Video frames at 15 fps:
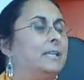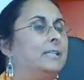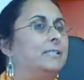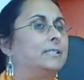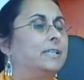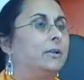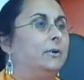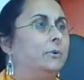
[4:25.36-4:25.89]

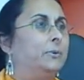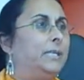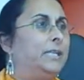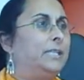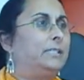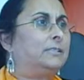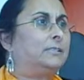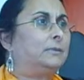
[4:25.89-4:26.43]
So
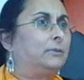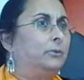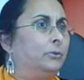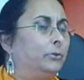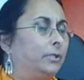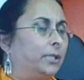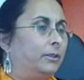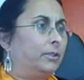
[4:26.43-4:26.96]
we
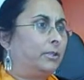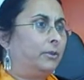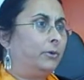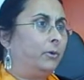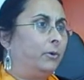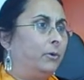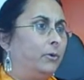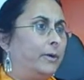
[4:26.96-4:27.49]
look at the
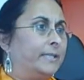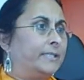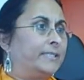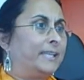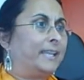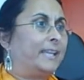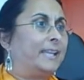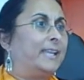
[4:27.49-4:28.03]
law and
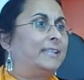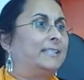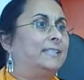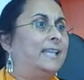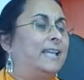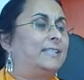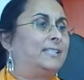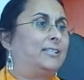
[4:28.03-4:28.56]
say,
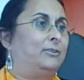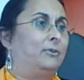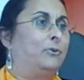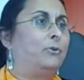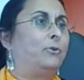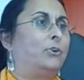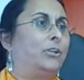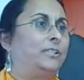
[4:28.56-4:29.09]
does the
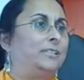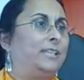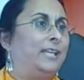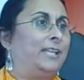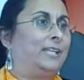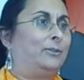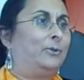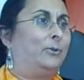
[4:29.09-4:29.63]
law
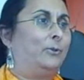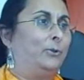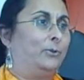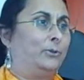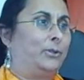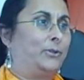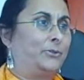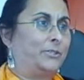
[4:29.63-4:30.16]
contain
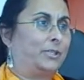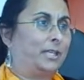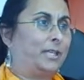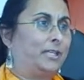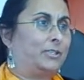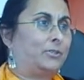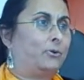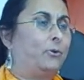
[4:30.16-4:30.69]
all those
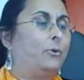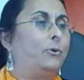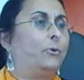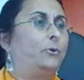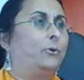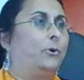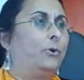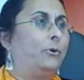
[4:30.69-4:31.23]
rights, or
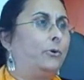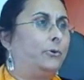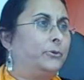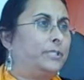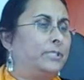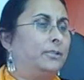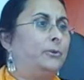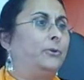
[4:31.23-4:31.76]

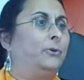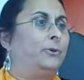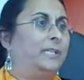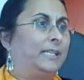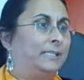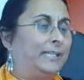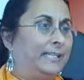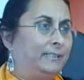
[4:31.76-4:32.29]
is the law
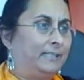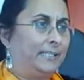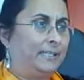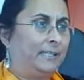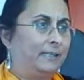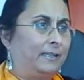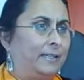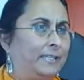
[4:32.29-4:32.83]
neglecting
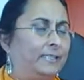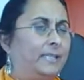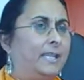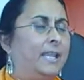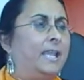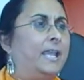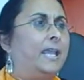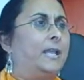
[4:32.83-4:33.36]
a right?
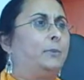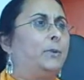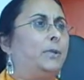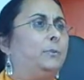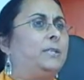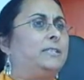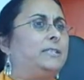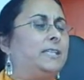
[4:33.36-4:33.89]
And where
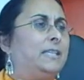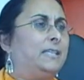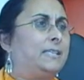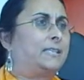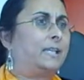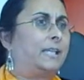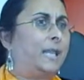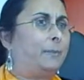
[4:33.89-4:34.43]
we see
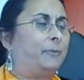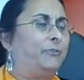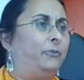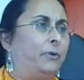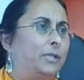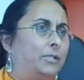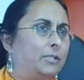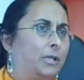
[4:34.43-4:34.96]
there's a gap,
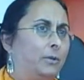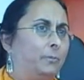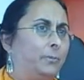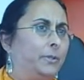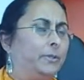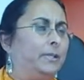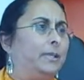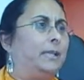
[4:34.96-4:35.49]
for
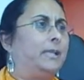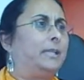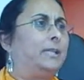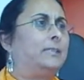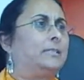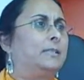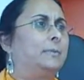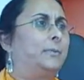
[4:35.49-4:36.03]
example,
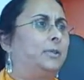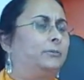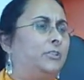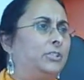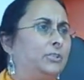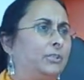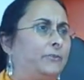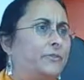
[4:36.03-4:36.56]
in the
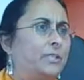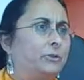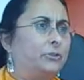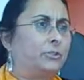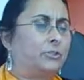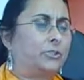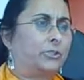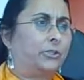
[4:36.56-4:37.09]
provision of
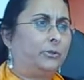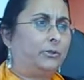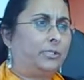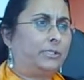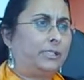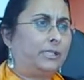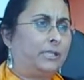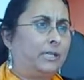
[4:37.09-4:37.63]
social
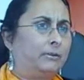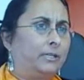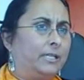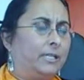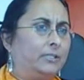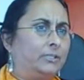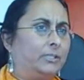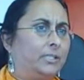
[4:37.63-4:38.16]
security in our
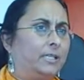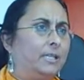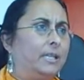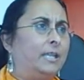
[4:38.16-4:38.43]
country,